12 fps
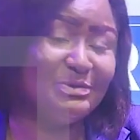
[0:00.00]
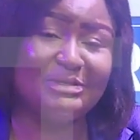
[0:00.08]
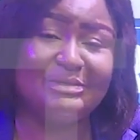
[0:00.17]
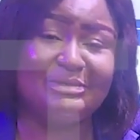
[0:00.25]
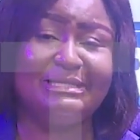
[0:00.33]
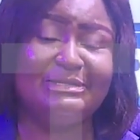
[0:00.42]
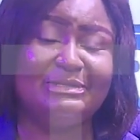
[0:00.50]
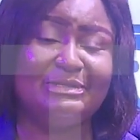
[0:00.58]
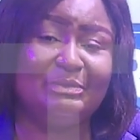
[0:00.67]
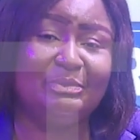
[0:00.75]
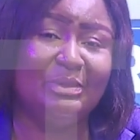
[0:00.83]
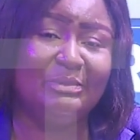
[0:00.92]
was released to
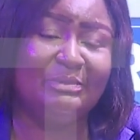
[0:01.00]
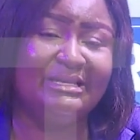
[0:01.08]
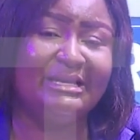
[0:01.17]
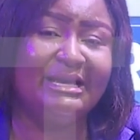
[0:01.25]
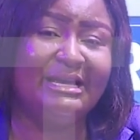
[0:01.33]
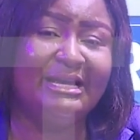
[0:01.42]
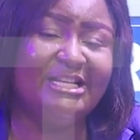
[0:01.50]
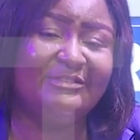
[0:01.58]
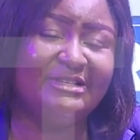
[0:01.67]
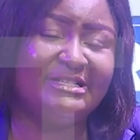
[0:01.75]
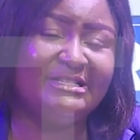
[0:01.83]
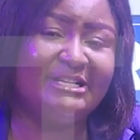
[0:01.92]
the public, his
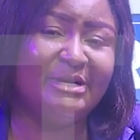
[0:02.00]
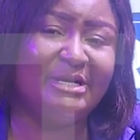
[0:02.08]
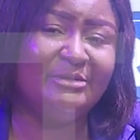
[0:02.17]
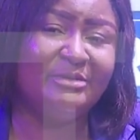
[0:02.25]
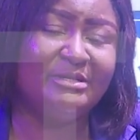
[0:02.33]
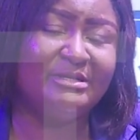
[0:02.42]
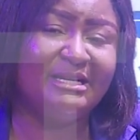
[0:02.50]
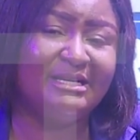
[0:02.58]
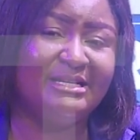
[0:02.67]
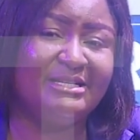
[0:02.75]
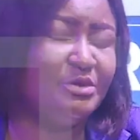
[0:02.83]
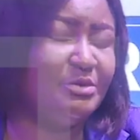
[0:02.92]
first statement was that
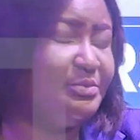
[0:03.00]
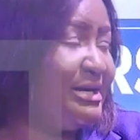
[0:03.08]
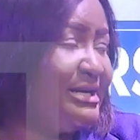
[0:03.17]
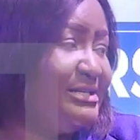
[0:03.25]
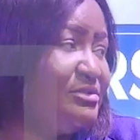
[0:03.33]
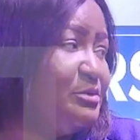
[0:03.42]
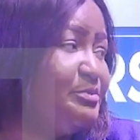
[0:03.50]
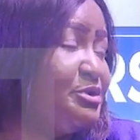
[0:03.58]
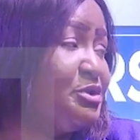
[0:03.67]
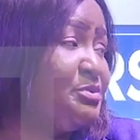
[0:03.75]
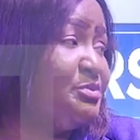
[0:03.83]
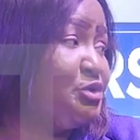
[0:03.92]
there's no price
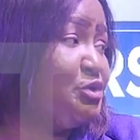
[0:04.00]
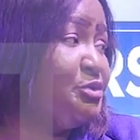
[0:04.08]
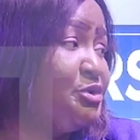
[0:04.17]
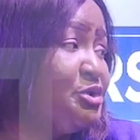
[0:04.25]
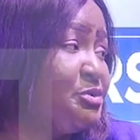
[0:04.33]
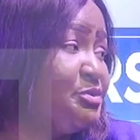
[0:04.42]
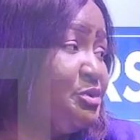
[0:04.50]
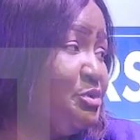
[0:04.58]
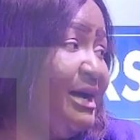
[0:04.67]
too